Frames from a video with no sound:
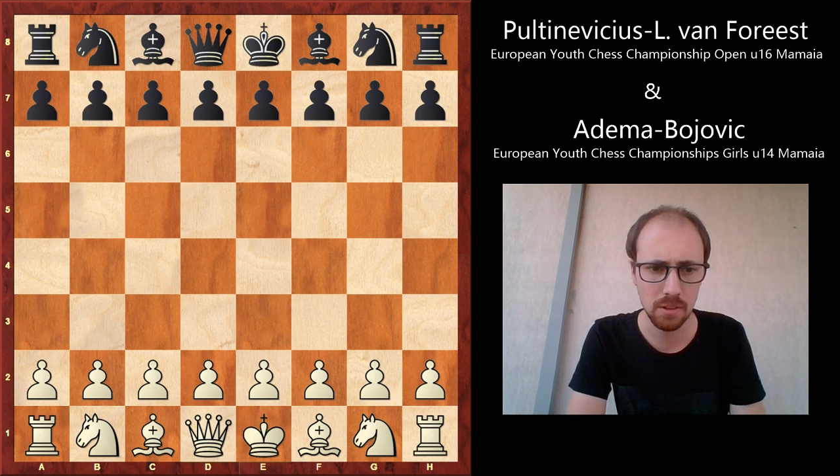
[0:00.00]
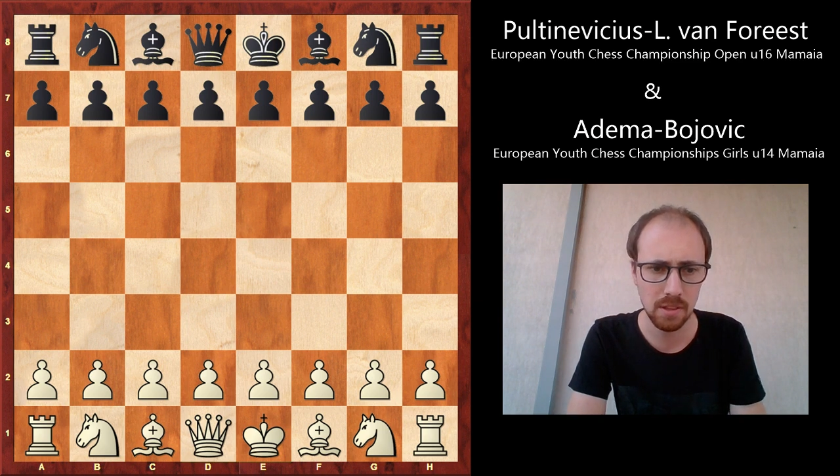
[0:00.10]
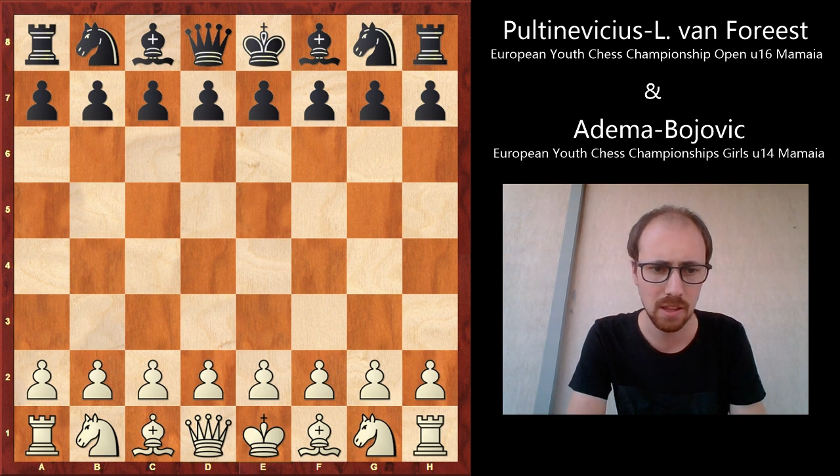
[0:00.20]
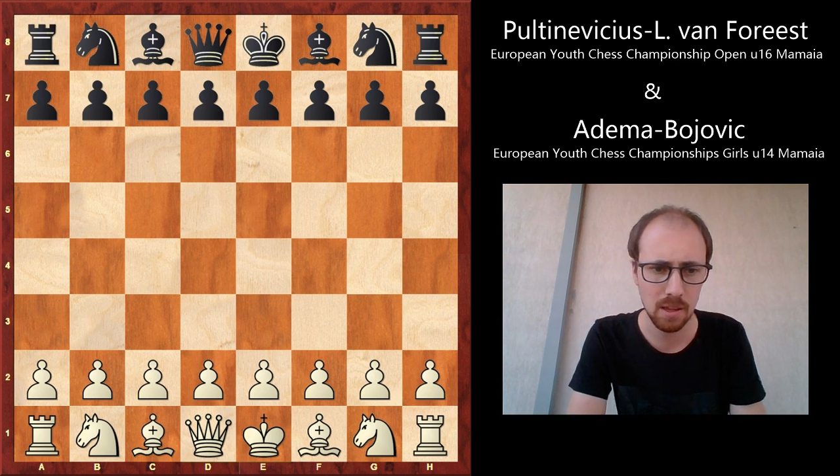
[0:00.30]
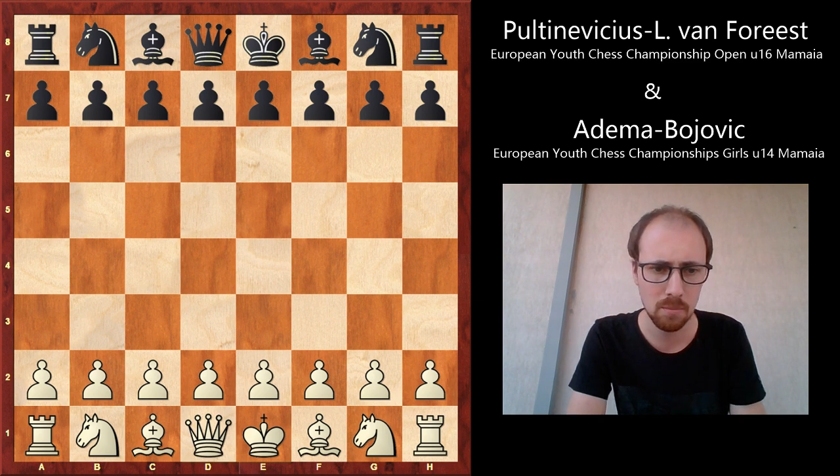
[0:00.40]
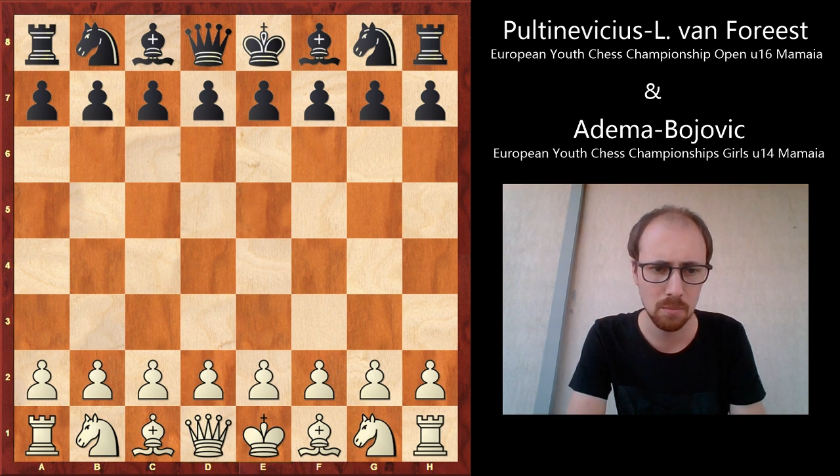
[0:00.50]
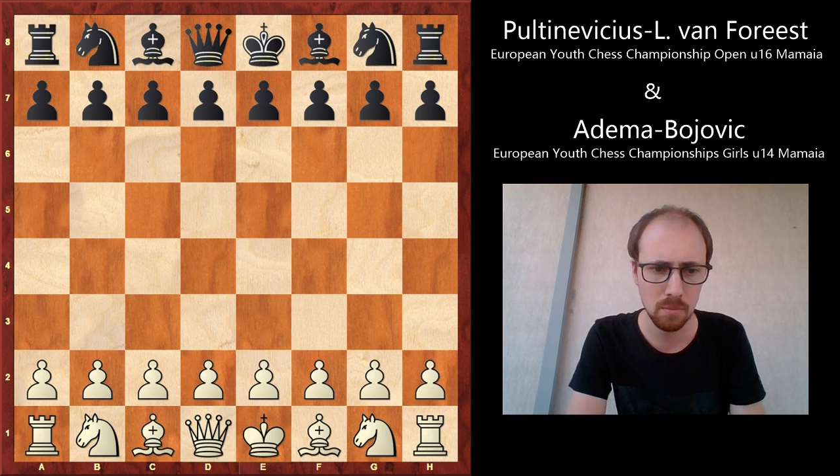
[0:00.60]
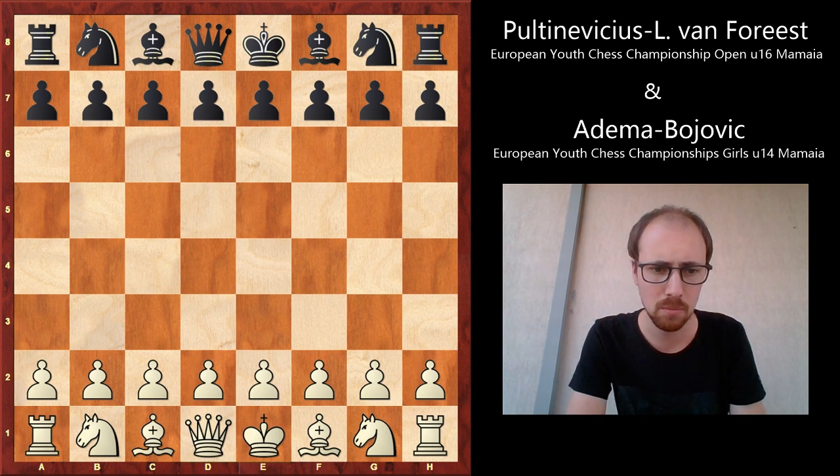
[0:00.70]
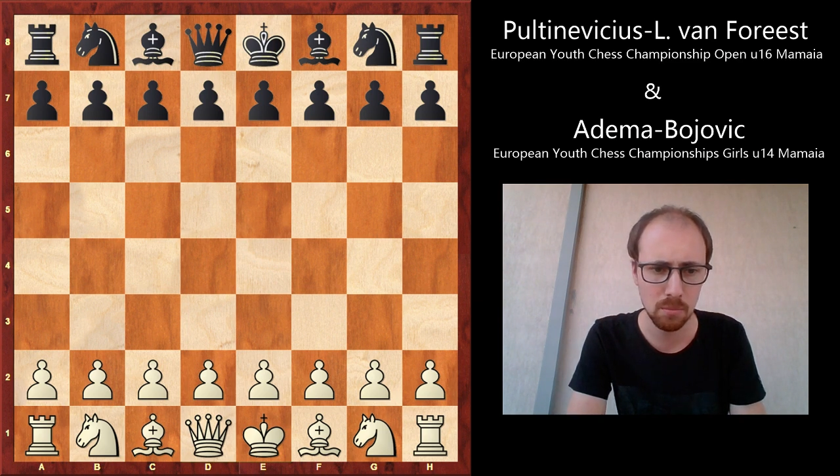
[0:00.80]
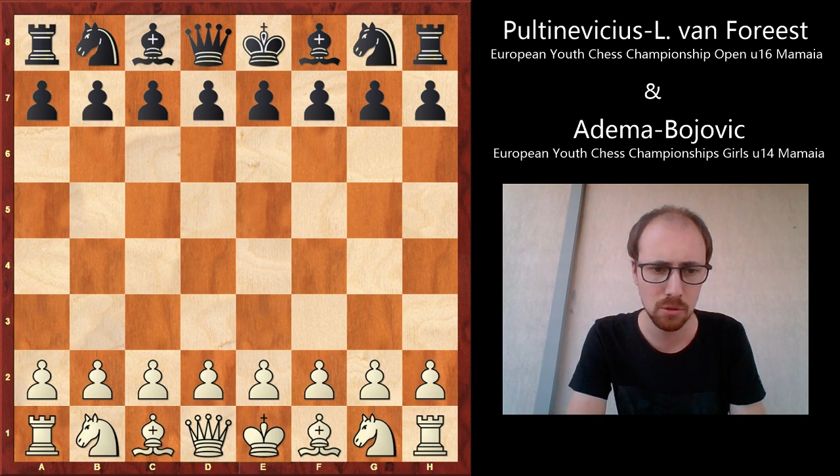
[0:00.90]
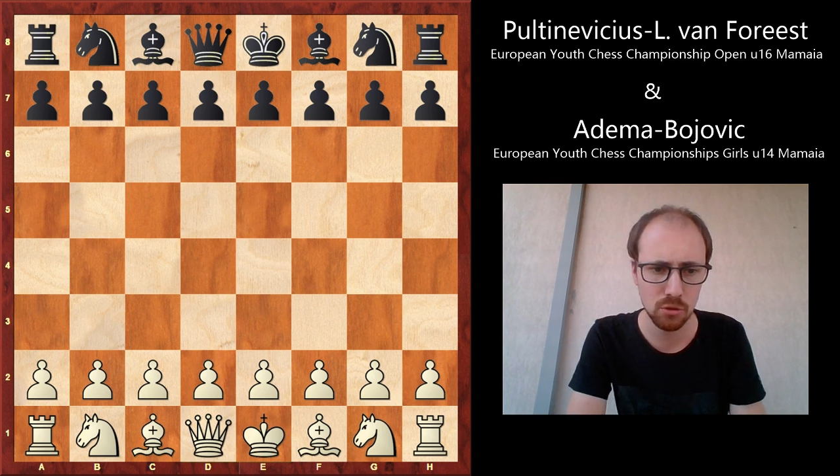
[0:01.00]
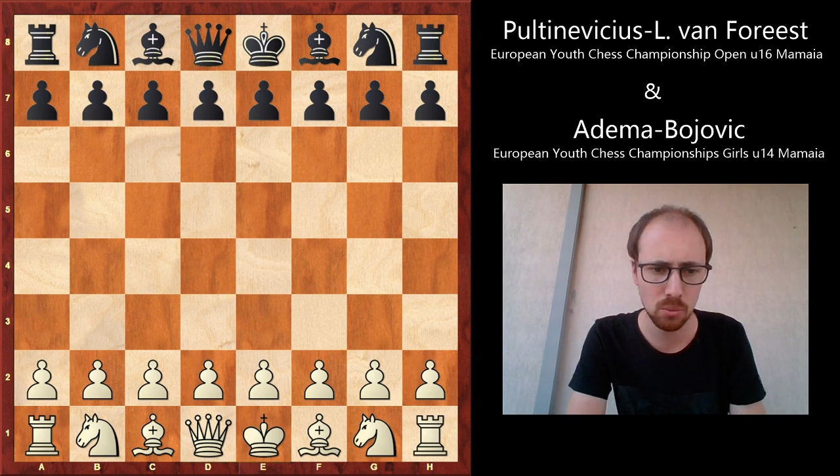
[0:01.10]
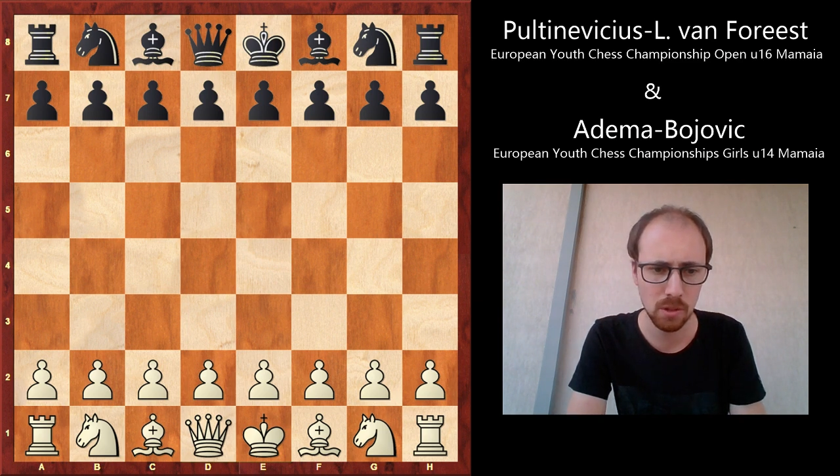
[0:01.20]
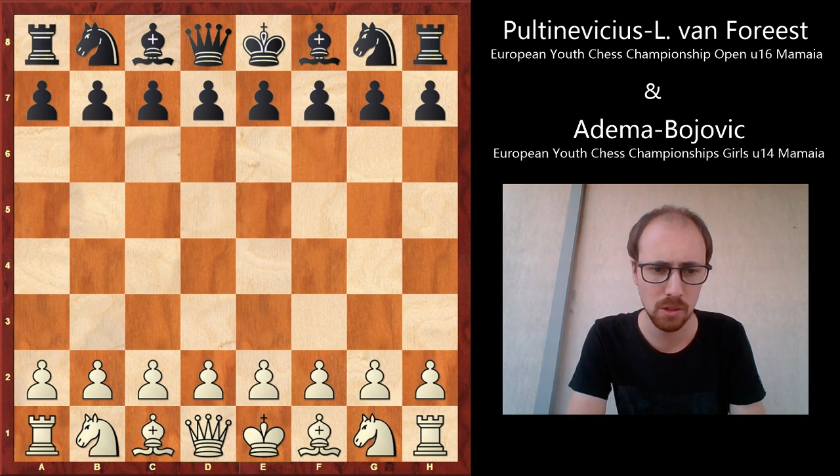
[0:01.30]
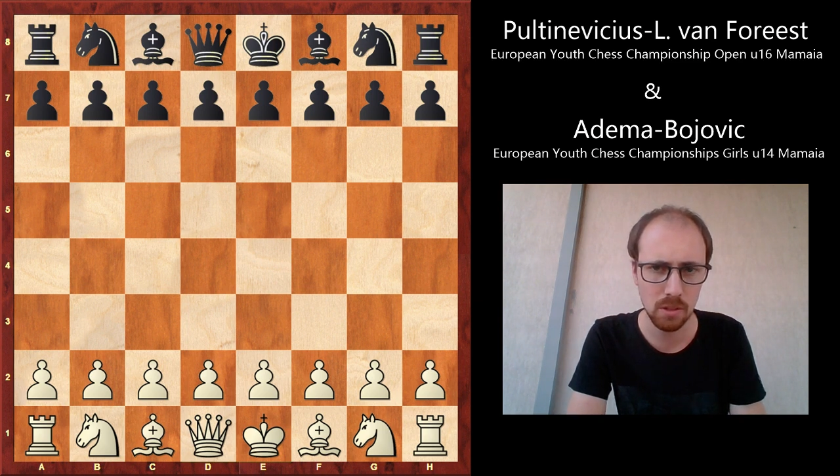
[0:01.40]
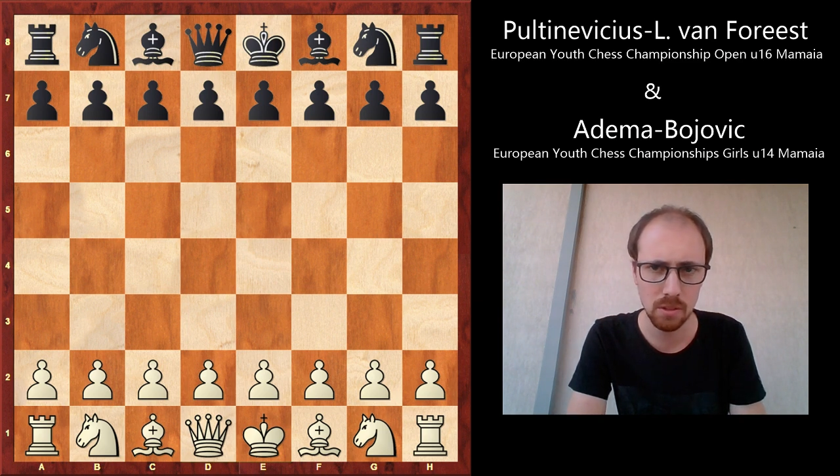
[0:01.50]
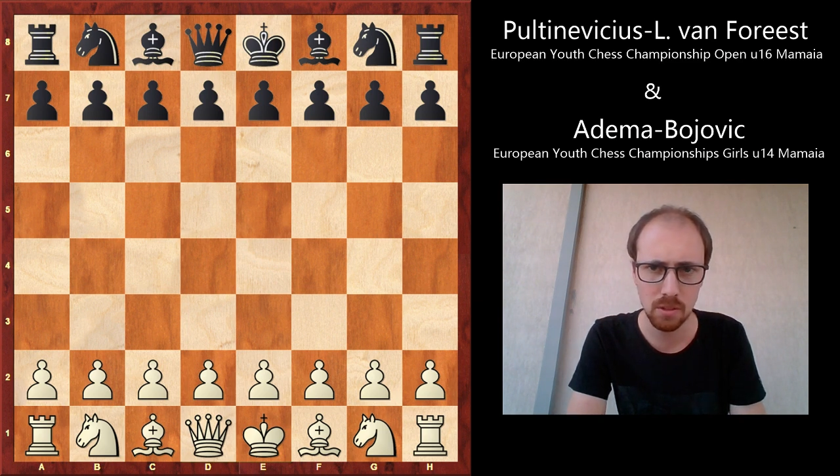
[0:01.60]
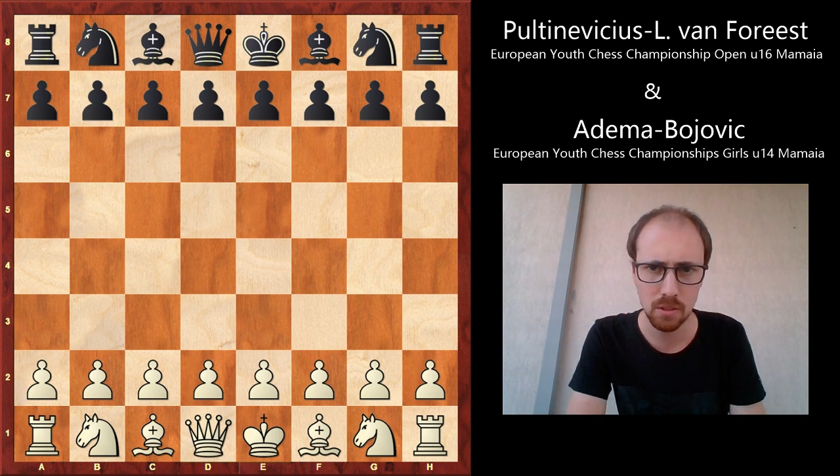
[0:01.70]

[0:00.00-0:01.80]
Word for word: game between,